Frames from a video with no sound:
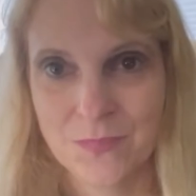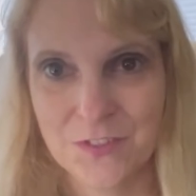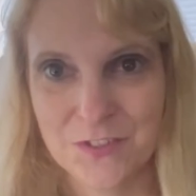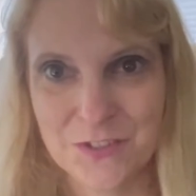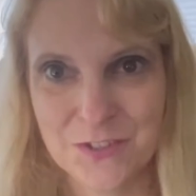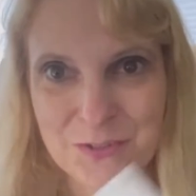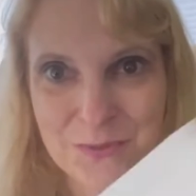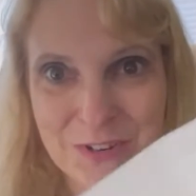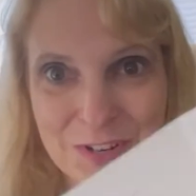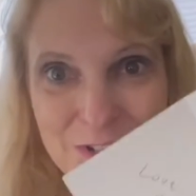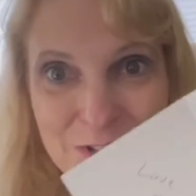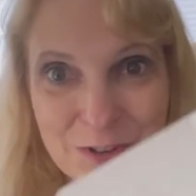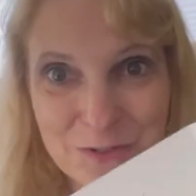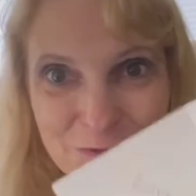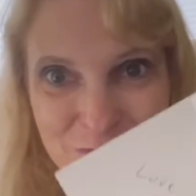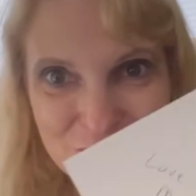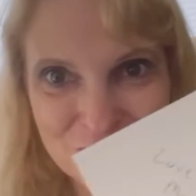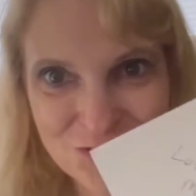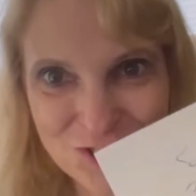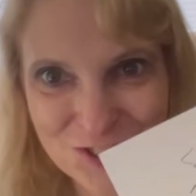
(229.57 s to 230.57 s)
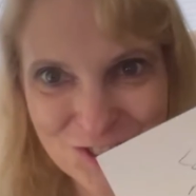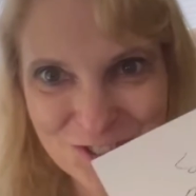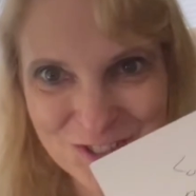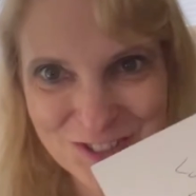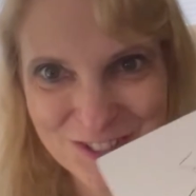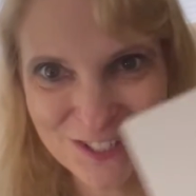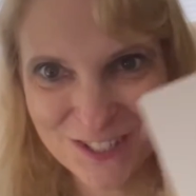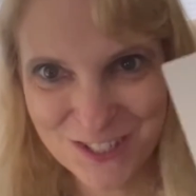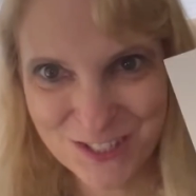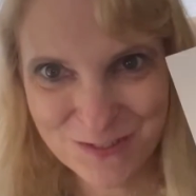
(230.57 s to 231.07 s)
So I know for sure
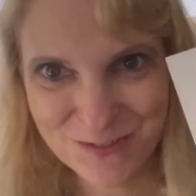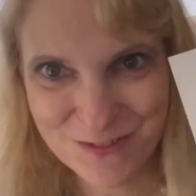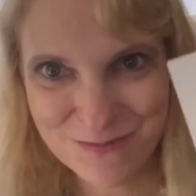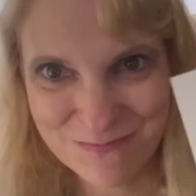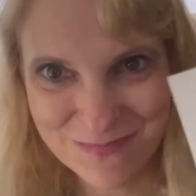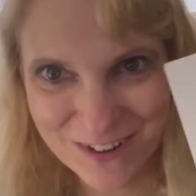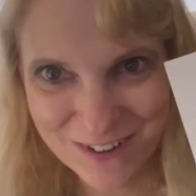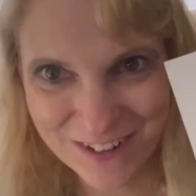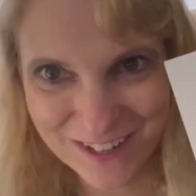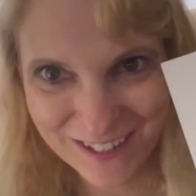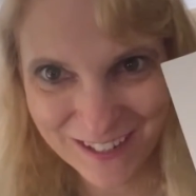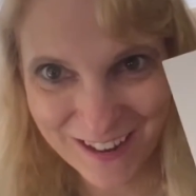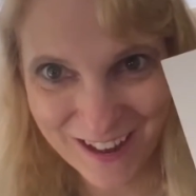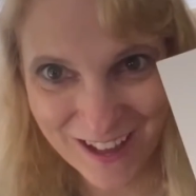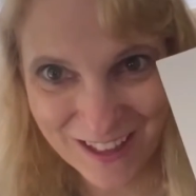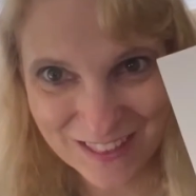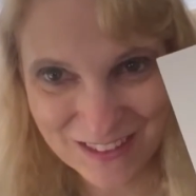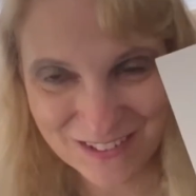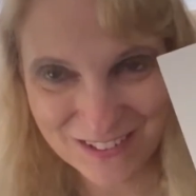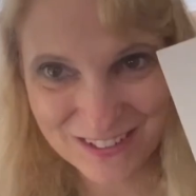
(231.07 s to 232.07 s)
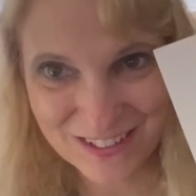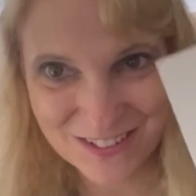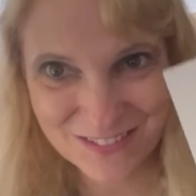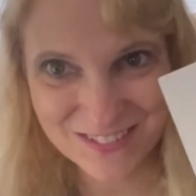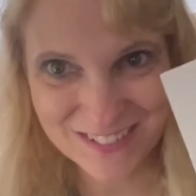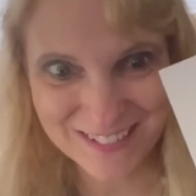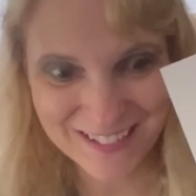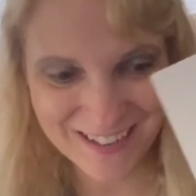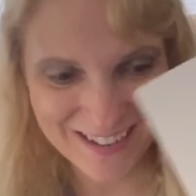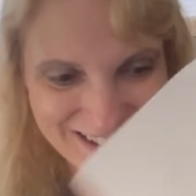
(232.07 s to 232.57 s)
this is from Mary Catherine
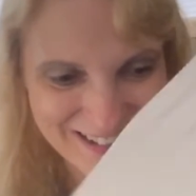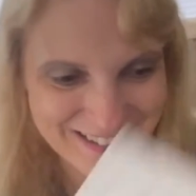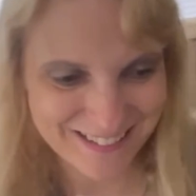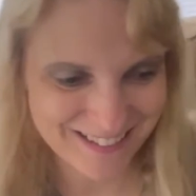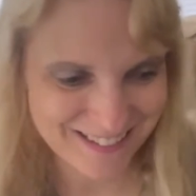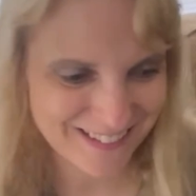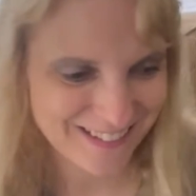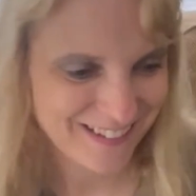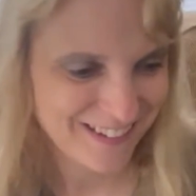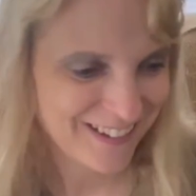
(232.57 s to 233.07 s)
Loves Cats.